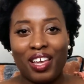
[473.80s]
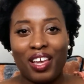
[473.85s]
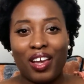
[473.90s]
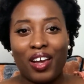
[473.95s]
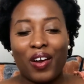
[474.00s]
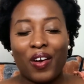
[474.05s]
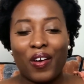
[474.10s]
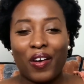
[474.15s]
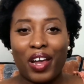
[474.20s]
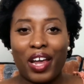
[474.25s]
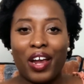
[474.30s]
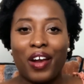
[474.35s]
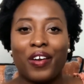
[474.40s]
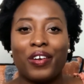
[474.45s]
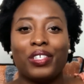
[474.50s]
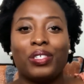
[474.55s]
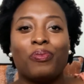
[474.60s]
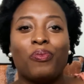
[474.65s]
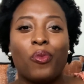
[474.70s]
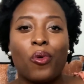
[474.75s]
Her hair
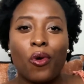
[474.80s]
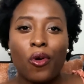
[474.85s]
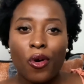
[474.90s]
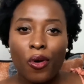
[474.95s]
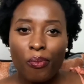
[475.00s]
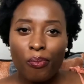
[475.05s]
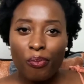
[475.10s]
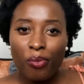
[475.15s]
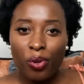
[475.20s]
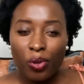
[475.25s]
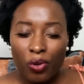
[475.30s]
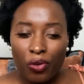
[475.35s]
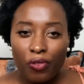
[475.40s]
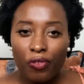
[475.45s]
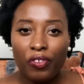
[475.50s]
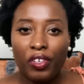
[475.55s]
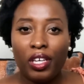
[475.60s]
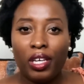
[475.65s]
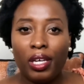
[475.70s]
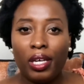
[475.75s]
is more
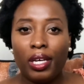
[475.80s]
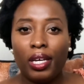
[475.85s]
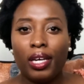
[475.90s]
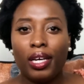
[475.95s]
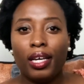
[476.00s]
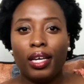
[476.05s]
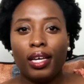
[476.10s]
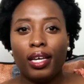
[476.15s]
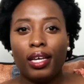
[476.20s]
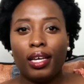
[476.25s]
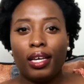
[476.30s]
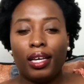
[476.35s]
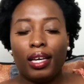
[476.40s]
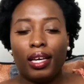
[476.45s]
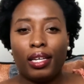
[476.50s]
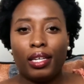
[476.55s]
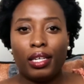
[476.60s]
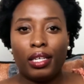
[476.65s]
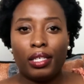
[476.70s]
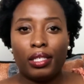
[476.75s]
poofy,
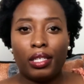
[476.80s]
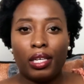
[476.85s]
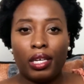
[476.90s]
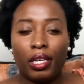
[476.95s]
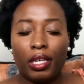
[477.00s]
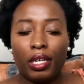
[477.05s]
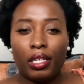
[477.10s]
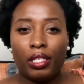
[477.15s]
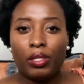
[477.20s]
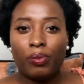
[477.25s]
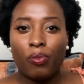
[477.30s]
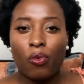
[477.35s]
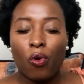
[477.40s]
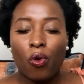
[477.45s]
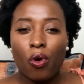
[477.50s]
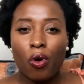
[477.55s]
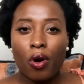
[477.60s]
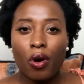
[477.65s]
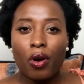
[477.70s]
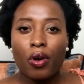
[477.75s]
it is
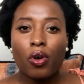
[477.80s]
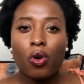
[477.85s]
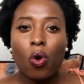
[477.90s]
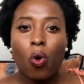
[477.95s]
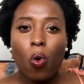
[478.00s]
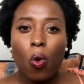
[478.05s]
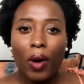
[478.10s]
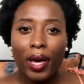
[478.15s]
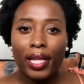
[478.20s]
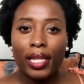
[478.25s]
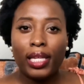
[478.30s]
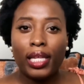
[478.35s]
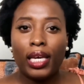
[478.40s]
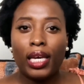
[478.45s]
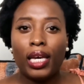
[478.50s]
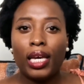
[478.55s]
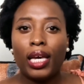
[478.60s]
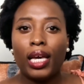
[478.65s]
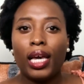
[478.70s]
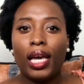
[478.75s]
more
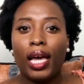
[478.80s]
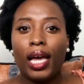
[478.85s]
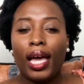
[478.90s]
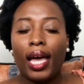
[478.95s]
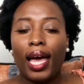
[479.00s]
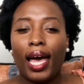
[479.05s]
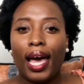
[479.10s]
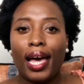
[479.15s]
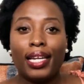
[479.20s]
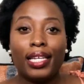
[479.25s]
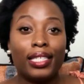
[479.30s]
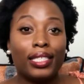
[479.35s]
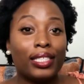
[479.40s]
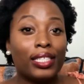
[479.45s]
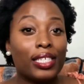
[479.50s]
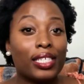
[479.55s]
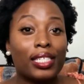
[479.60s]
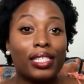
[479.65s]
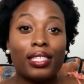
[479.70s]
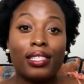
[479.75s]
coily, and it looks